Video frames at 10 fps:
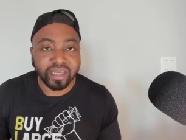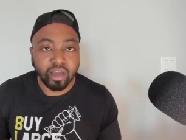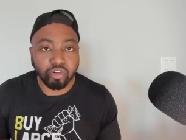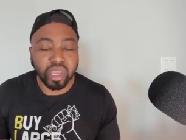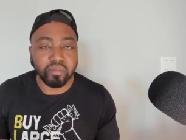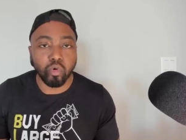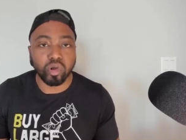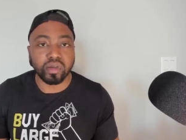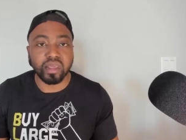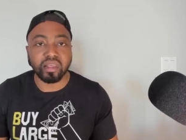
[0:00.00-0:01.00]
okay, more
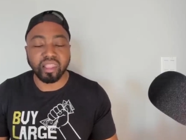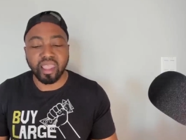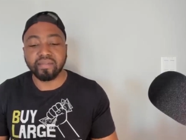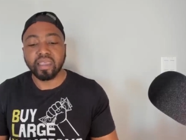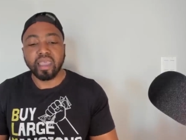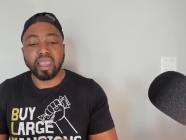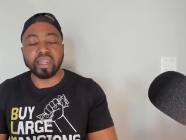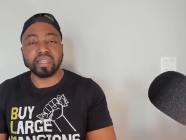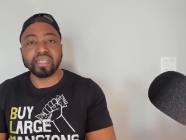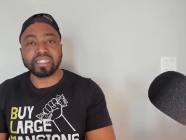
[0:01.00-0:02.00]
than anything. And
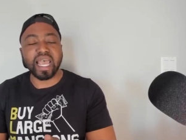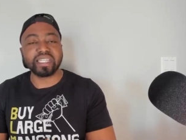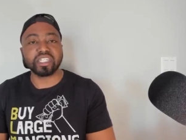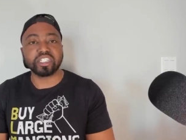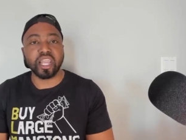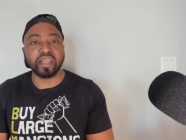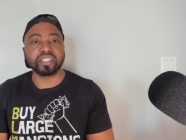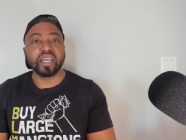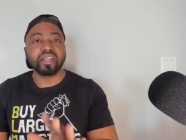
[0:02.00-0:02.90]
this has to change